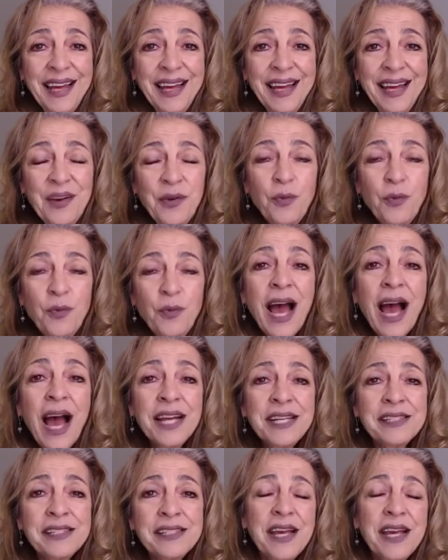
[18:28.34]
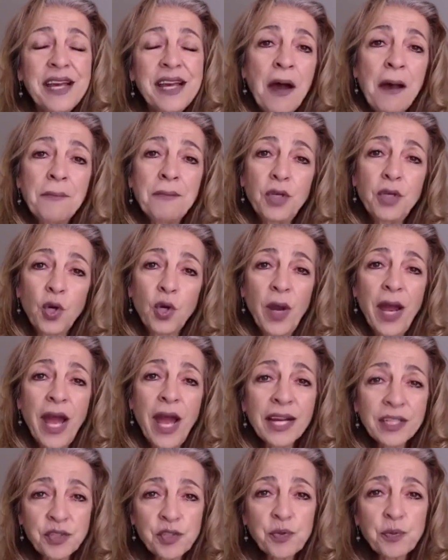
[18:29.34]
When I say I'm your
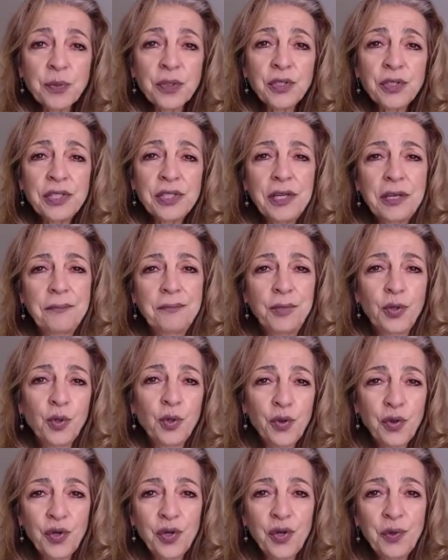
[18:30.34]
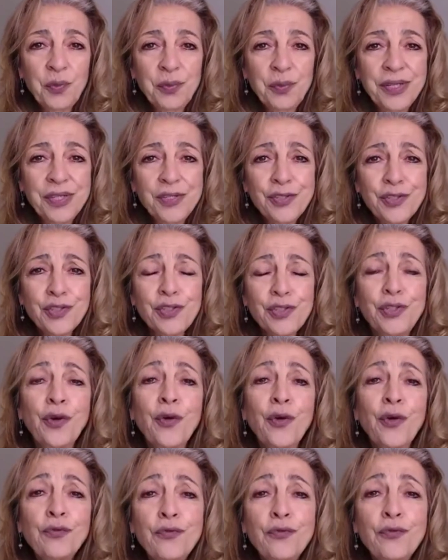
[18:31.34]
expert hypnotherapist, your
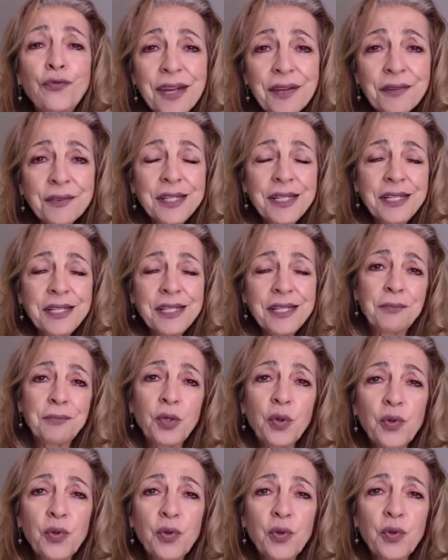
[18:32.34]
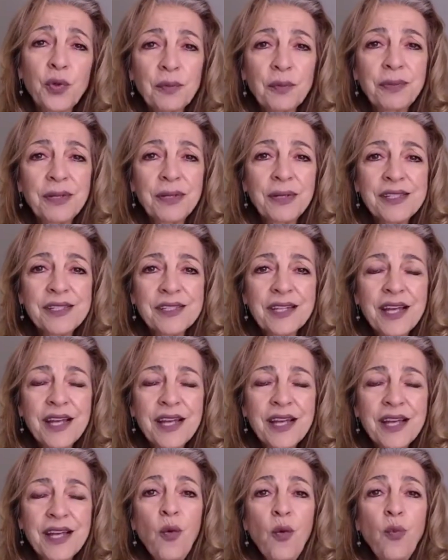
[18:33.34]
favorite hypnotherapist,
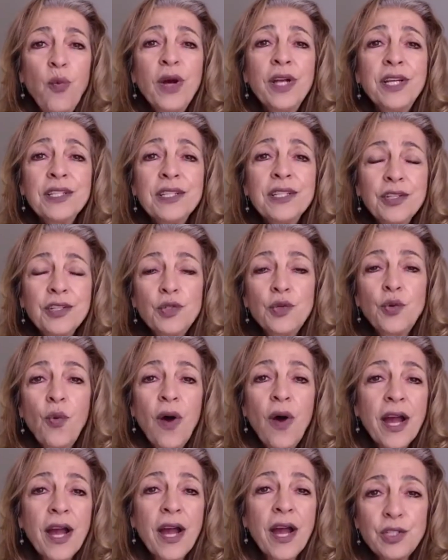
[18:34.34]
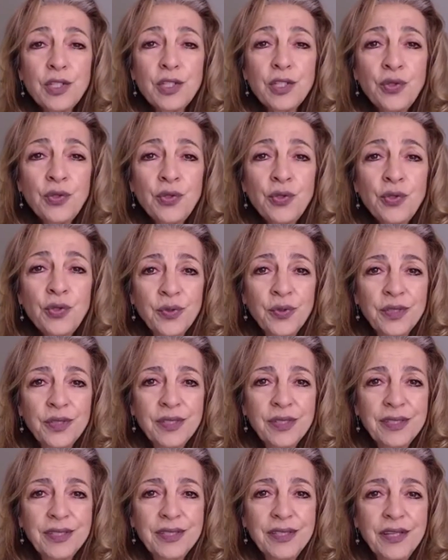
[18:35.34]
what do I do?
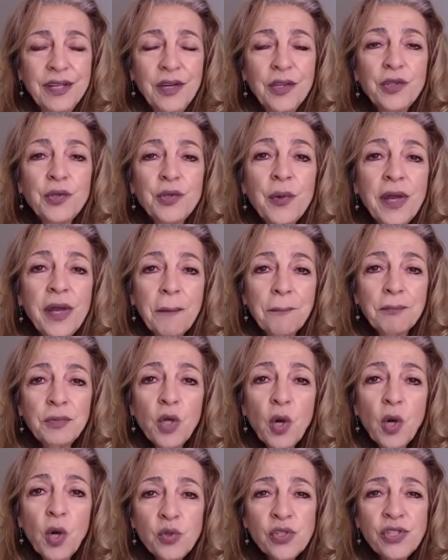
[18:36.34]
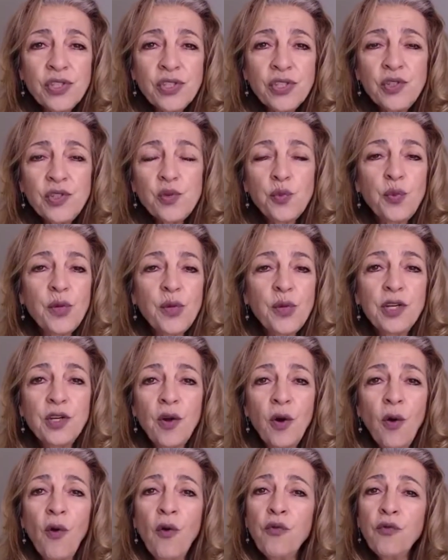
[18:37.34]
Through hypnosis, we
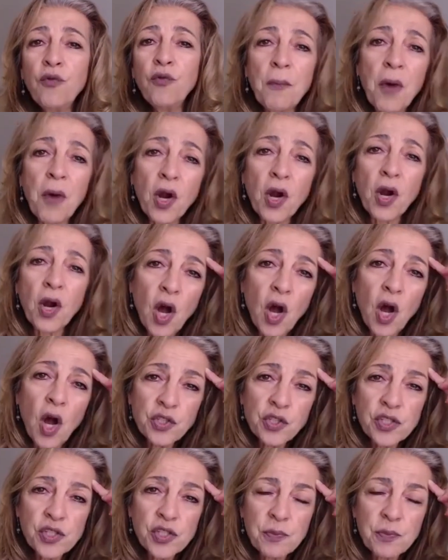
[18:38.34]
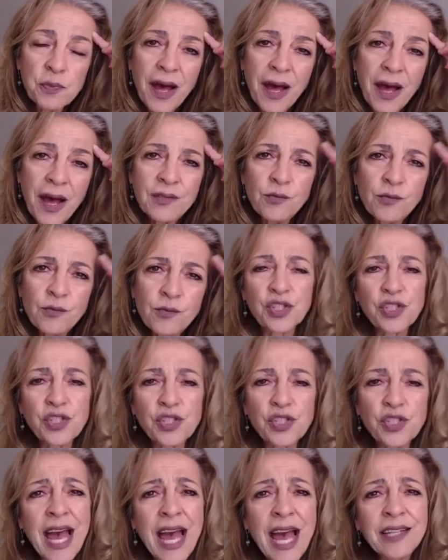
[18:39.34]
go from our conscious mind, which is
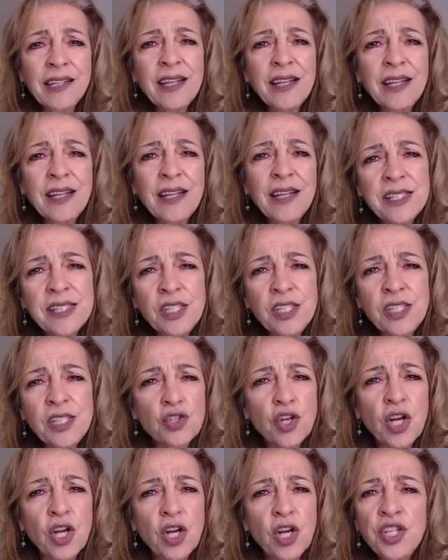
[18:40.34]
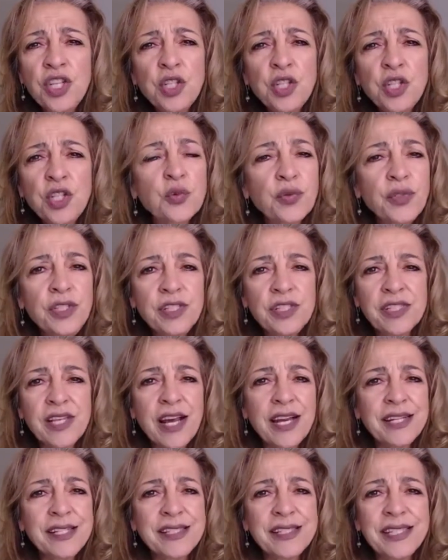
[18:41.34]
analyzing, judging,
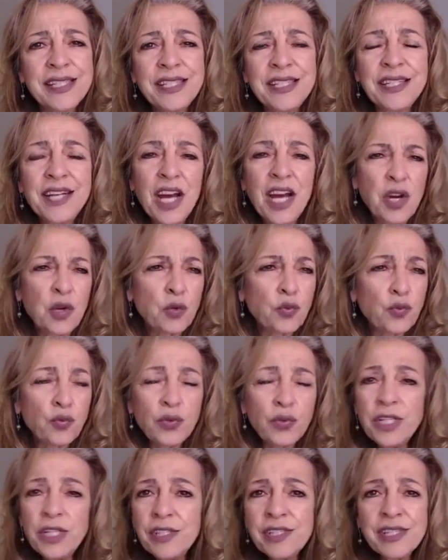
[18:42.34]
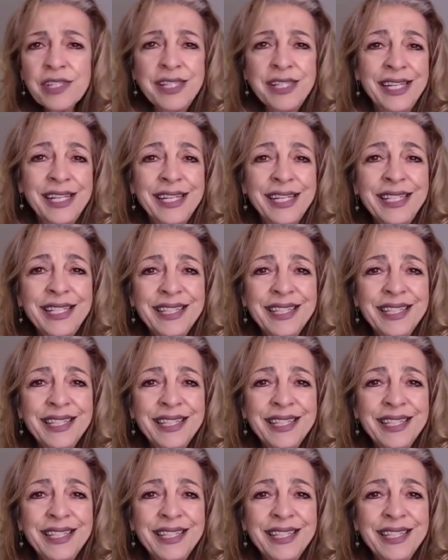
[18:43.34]
criticizing, reasoning,